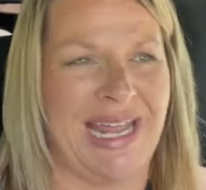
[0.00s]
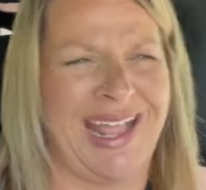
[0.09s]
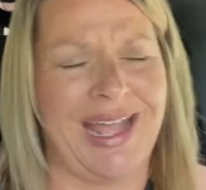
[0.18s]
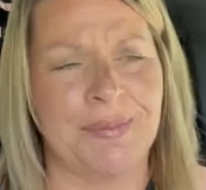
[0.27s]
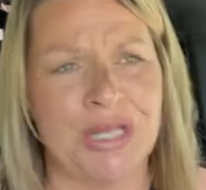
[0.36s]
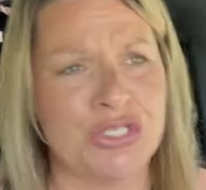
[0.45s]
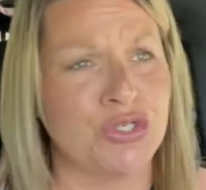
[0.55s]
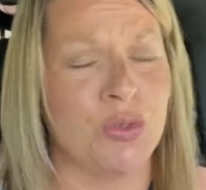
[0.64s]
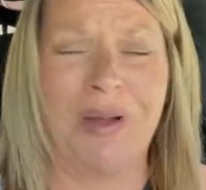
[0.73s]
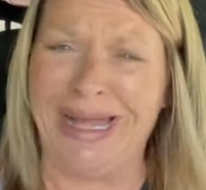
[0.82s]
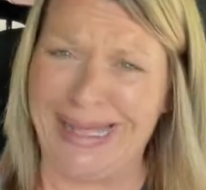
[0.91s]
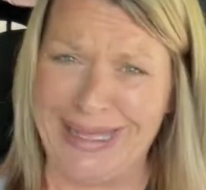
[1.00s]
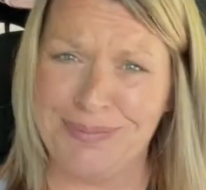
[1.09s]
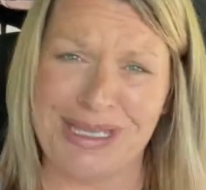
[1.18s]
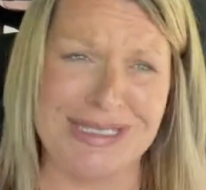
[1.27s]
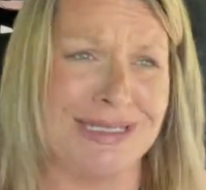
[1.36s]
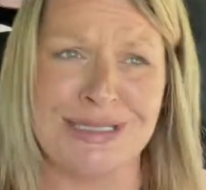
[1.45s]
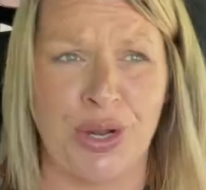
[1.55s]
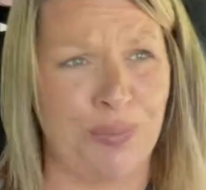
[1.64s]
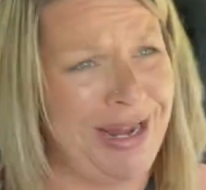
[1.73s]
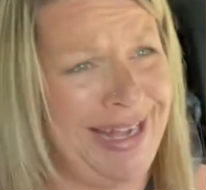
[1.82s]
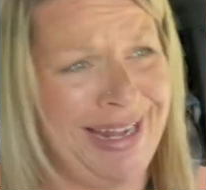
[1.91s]
I'm not sure why, because it's not
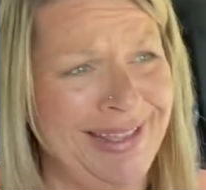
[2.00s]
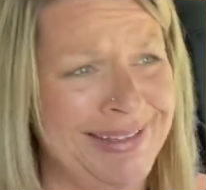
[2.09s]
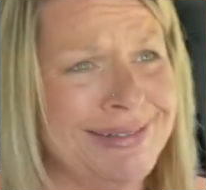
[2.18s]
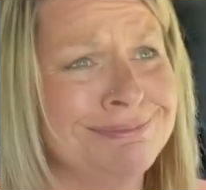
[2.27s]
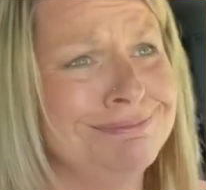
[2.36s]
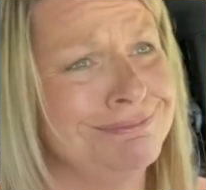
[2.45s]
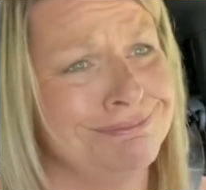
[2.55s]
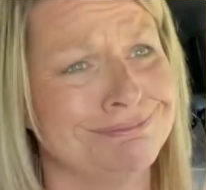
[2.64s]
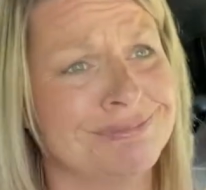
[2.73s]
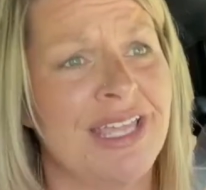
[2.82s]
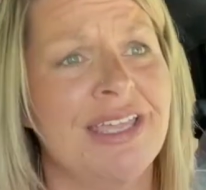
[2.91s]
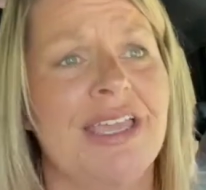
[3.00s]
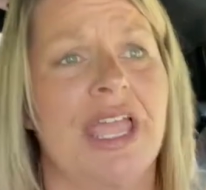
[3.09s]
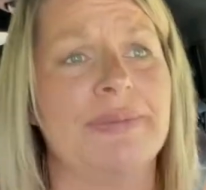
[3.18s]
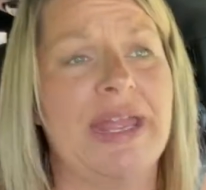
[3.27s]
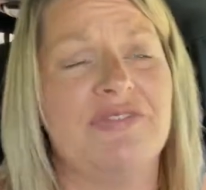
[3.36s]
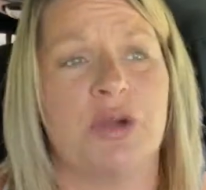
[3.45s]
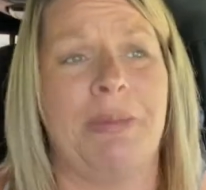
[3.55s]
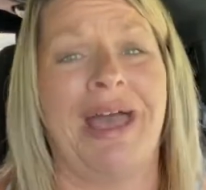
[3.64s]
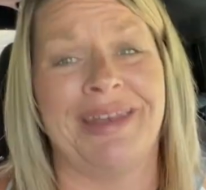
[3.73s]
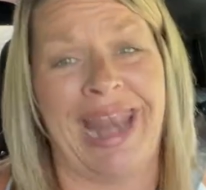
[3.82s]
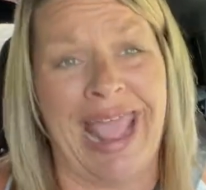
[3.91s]
raining. It rained for
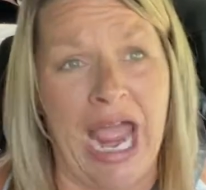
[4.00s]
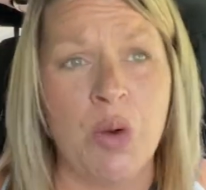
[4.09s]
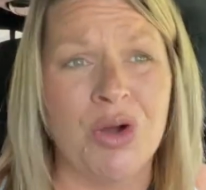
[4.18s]
about an hour